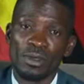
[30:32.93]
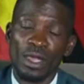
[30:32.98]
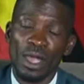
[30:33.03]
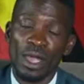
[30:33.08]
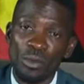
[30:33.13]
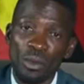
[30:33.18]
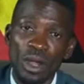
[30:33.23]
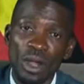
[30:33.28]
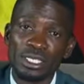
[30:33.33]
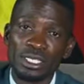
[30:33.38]

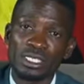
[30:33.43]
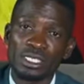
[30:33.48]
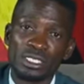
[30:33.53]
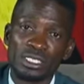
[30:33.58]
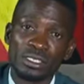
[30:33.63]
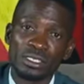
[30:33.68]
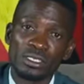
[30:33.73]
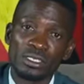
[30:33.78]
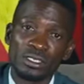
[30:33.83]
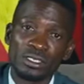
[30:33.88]
I
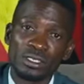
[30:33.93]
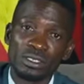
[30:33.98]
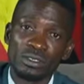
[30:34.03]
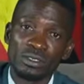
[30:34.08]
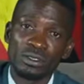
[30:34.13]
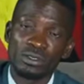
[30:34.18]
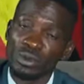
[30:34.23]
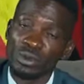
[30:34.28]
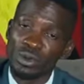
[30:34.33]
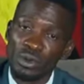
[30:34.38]
want
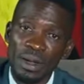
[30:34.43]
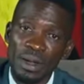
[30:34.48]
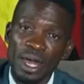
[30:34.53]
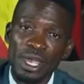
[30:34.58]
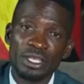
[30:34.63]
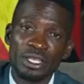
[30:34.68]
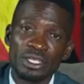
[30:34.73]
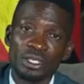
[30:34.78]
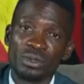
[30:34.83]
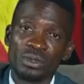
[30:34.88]
to
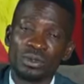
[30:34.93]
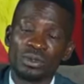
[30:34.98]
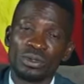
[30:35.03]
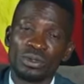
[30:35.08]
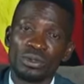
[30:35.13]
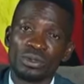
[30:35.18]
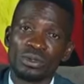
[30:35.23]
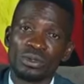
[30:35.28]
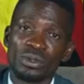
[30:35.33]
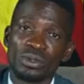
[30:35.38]
remind you
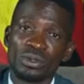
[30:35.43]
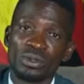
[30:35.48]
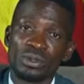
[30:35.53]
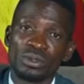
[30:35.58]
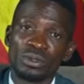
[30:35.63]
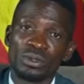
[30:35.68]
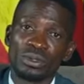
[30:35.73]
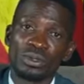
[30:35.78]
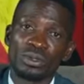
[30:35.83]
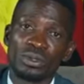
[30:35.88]

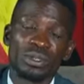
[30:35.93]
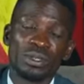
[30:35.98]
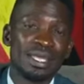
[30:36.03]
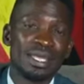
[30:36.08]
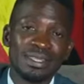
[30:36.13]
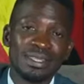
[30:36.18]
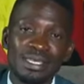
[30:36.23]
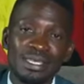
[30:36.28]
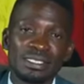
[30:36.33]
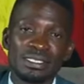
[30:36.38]

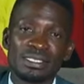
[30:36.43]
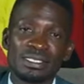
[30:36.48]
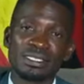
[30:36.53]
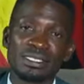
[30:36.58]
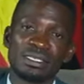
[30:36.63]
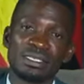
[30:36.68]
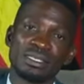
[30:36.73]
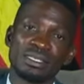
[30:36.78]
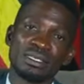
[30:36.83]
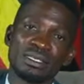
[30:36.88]
that
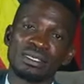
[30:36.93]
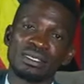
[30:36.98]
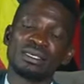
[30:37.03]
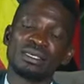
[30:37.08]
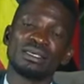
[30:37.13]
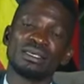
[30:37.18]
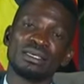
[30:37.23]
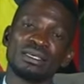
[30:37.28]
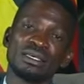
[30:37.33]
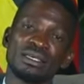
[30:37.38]
this
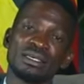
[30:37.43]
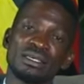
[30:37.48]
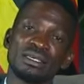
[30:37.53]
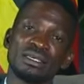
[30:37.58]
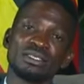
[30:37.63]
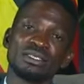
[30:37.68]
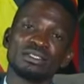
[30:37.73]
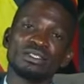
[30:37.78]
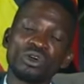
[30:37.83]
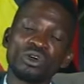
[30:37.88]

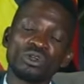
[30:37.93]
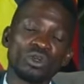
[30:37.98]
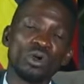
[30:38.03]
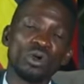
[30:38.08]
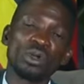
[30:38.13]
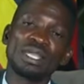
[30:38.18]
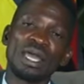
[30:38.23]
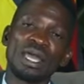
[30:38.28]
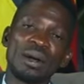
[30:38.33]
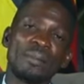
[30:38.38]
is not
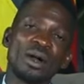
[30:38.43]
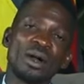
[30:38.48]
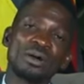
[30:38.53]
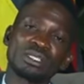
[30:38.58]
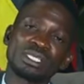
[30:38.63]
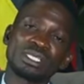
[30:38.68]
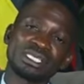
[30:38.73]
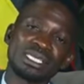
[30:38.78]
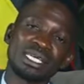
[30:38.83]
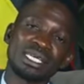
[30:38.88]
only
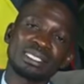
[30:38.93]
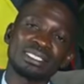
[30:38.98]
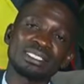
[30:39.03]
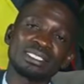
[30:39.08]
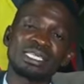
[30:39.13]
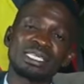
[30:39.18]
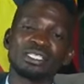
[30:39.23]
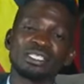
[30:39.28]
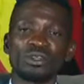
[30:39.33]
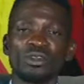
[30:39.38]
about a certain
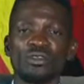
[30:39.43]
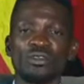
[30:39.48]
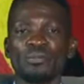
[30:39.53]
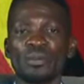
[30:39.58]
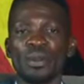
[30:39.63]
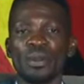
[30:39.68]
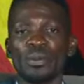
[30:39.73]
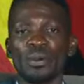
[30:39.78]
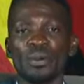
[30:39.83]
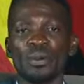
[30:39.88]
section
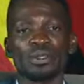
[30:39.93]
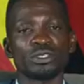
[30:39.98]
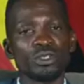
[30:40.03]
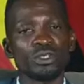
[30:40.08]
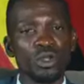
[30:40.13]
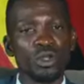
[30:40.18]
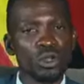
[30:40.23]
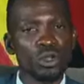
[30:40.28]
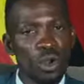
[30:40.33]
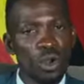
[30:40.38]
of people. It's
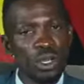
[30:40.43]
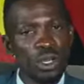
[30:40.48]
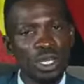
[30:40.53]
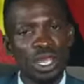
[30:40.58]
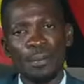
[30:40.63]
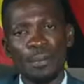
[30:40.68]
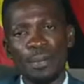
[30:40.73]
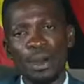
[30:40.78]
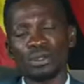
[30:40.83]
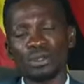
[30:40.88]
not
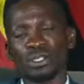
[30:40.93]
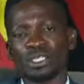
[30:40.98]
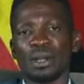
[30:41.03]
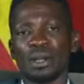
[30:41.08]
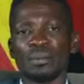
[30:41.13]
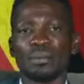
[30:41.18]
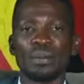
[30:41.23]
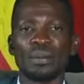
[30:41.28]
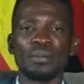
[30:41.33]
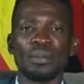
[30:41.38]
only about
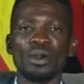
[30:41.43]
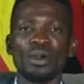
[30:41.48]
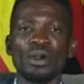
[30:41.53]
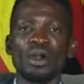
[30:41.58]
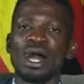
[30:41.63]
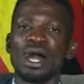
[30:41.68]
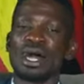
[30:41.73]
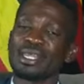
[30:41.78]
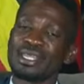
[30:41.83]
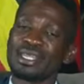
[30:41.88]
young people.
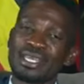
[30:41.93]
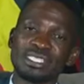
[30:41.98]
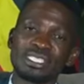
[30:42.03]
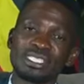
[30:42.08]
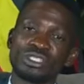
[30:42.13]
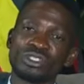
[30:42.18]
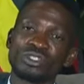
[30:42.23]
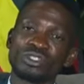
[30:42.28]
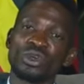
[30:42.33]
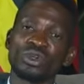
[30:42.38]
And
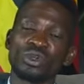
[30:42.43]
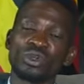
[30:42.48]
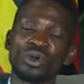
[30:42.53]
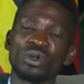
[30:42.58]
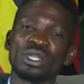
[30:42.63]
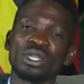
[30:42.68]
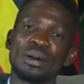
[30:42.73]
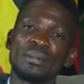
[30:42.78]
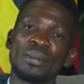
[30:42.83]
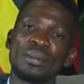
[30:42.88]
yes, it's not
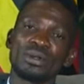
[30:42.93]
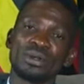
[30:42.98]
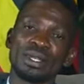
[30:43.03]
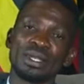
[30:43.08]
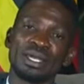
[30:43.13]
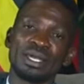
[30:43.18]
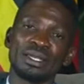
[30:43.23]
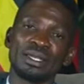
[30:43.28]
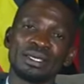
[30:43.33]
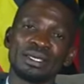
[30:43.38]
only about
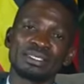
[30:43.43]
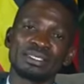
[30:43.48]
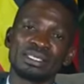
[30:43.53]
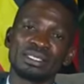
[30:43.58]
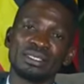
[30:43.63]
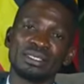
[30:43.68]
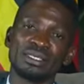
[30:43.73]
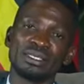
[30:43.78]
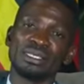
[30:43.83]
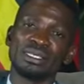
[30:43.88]
elders.
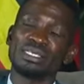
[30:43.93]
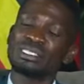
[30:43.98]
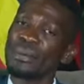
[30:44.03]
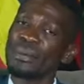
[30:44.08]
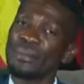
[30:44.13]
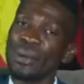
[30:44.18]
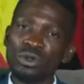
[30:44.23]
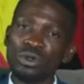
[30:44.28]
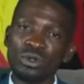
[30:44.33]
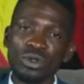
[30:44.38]
It's
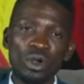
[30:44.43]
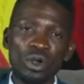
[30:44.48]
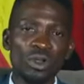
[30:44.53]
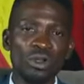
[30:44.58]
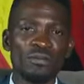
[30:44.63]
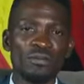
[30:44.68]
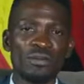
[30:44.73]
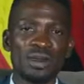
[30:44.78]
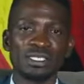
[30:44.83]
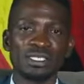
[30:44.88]
about
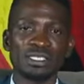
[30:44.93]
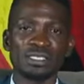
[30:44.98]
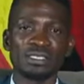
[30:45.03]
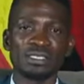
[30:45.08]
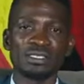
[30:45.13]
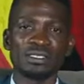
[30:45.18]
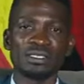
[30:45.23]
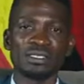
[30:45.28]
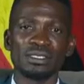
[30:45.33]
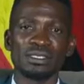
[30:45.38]
all of us.
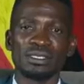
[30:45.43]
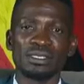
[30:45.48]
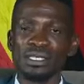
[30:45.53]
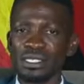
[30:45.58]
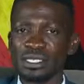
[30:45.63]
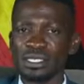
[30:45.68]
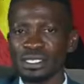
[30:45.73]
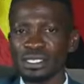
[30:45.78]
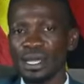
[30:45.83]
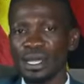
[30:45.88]

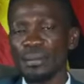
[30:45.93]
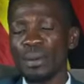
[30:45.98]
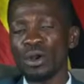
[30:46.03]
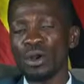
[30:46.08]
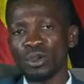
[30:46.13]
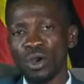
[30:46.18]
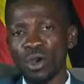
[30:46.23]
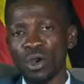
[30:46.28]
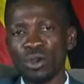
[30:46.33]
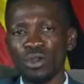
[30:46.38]
This is
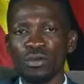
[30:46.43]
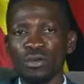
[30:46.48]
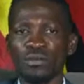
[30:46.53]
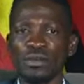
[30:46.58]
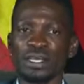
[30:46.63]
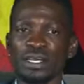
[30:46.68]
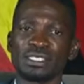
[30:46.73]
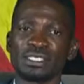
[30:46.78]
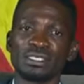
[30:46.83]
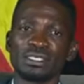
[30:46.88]
about all of
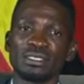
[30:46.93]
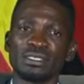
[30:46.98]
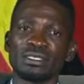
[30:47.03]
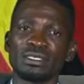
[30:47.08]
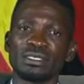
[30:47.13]
us.